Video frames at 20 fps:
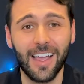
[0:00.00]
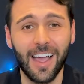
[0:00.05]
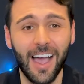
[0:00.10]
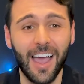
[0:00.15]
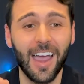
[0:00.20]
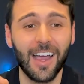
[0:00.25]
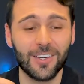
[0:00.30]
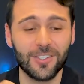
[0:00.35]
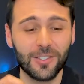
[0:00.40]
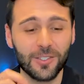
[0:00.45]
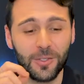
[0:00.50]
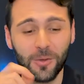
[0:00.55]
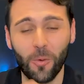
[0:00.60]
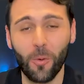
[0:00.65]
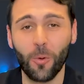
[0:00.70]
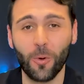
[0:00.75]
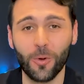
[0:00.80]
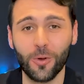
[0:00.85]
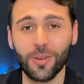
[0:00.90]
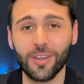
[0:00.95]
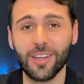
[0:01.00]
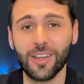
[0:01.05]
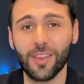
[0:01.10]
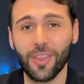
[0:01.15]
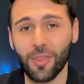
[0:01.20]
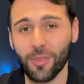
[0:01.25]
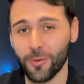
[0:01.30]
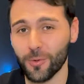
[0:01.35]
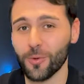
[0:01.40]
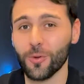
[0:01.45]
I actually ordered it
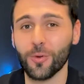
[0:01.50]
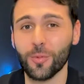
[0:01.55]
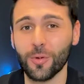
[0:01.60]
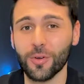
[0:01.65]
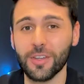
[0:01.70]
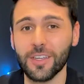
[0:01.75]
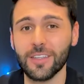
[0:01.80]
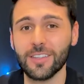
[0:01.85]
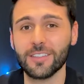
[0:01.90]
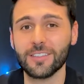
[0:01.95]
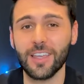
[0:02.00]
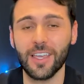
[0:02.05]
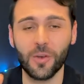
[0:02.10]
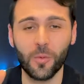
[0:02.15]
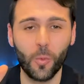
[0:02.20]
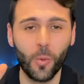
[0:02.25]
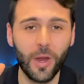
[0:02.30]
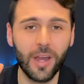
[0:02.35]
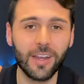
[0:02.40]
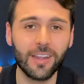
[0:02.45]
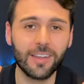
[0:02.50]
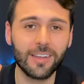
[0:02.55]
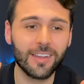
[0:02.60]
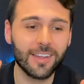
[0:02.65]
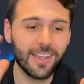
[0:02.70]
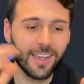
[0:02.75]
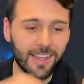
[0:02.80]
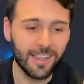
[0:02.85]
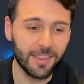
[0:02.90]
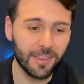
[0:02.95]
through Uber Eats and waited
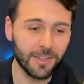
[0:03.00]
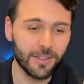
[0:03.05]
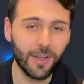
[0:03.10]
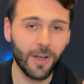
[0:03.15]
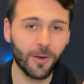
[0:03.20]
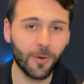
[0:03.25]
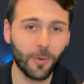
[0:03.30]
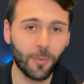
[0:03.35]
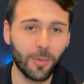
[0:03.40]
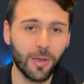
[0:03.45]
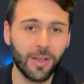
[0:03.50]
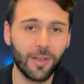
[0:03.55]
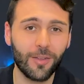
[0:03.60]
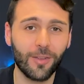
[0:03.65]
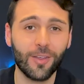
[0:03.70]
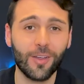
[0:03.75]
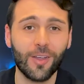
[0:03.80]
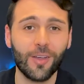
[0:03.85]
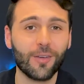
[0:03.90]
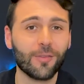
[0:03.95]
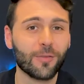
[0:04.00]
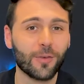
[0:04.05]
in the Taco Bell